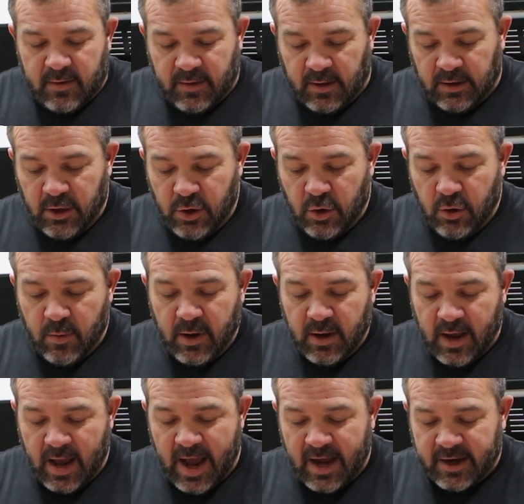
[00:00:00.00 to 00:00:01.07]
The lube
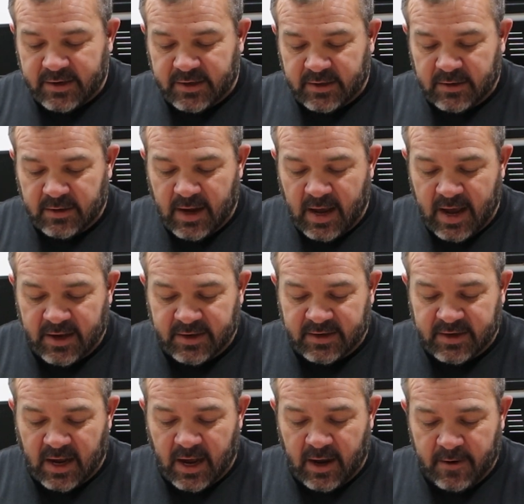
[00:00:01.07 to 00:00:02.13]
acts
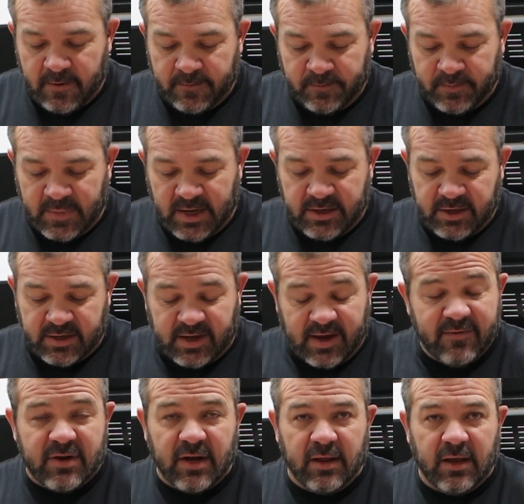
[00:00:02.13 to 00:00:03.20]
as, it just
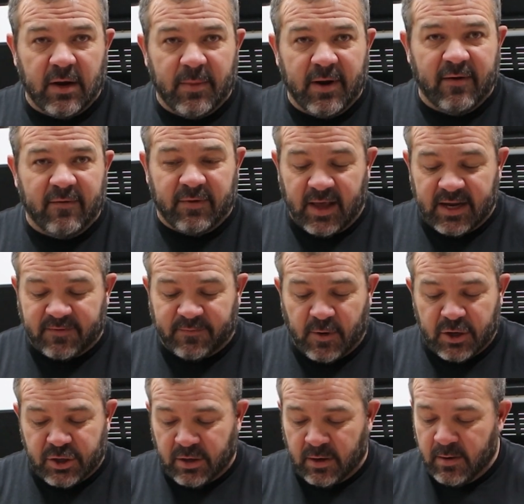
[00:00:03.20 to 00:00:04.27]
gives you a little bit of less
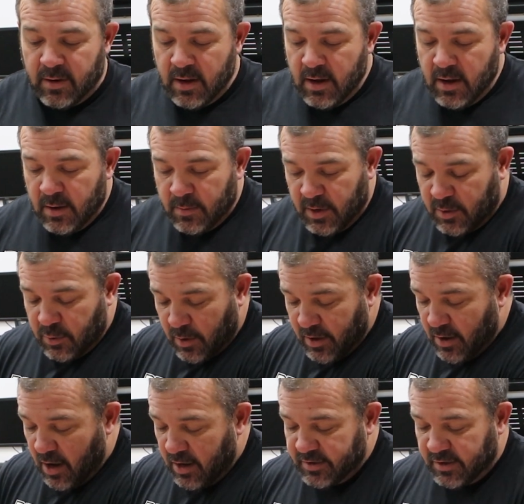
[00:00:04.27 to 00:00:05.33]
friction
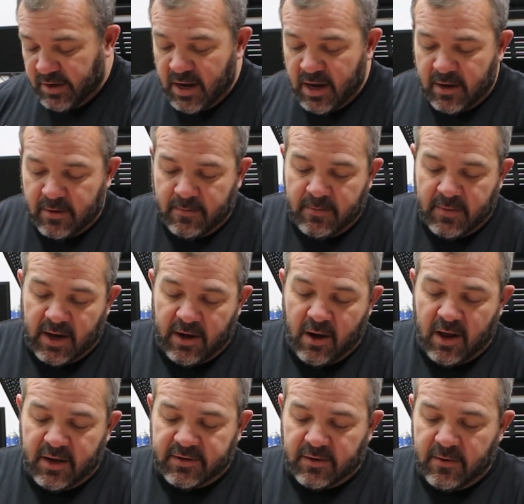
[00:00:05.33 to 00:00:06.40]
between nozzle nut and
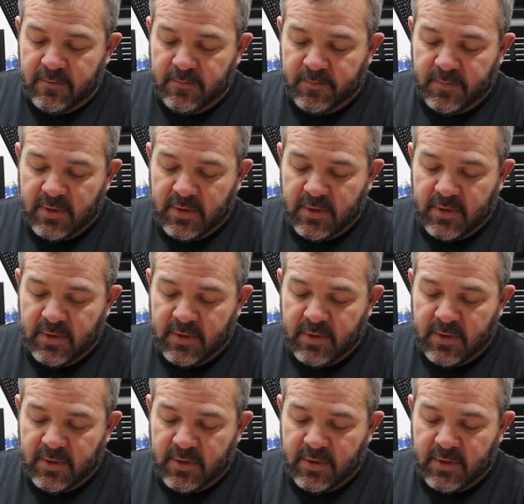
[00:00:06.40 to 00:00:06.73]
nozzle,